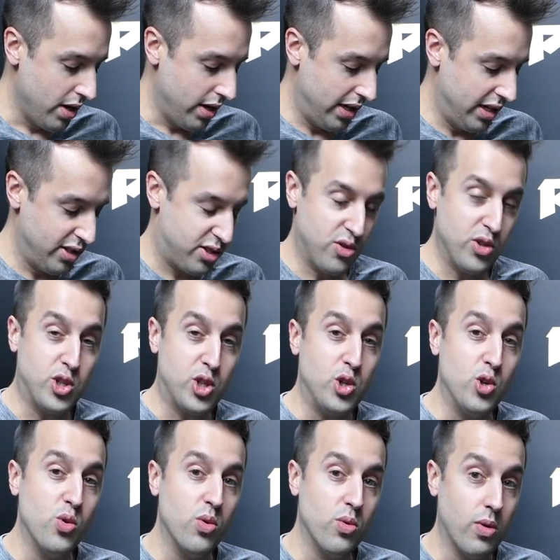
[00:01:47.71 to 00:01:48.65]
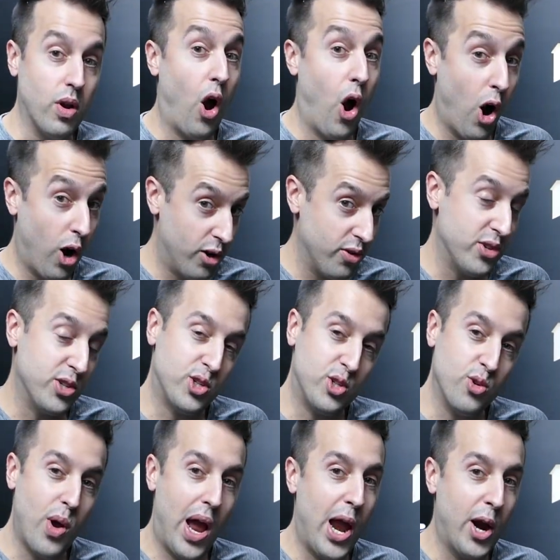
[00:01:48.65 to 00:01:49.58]
is the two
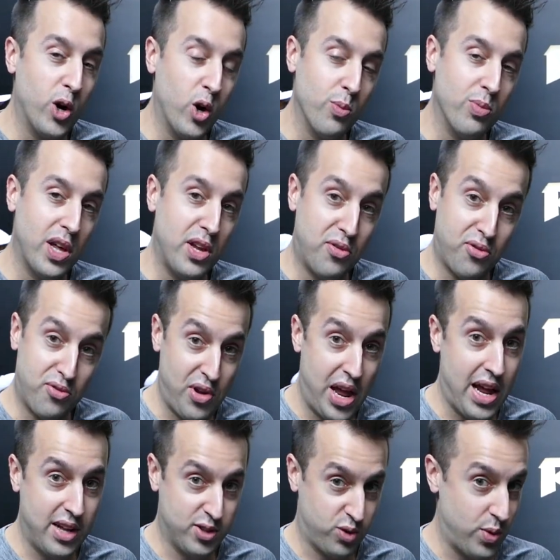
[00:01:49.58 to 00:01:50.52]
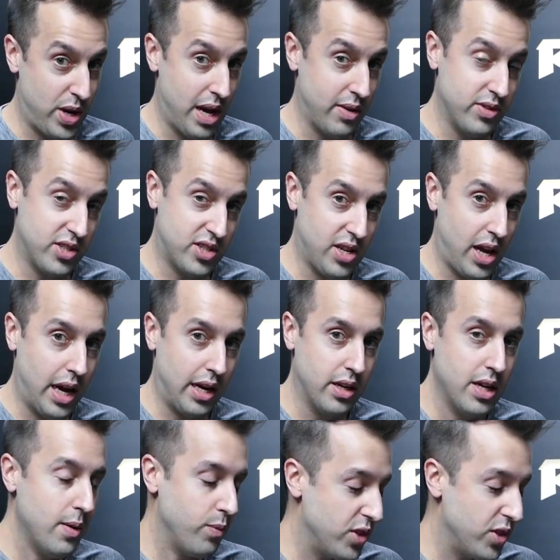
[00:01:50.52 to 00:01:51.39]
Aeroblade fans we have inside.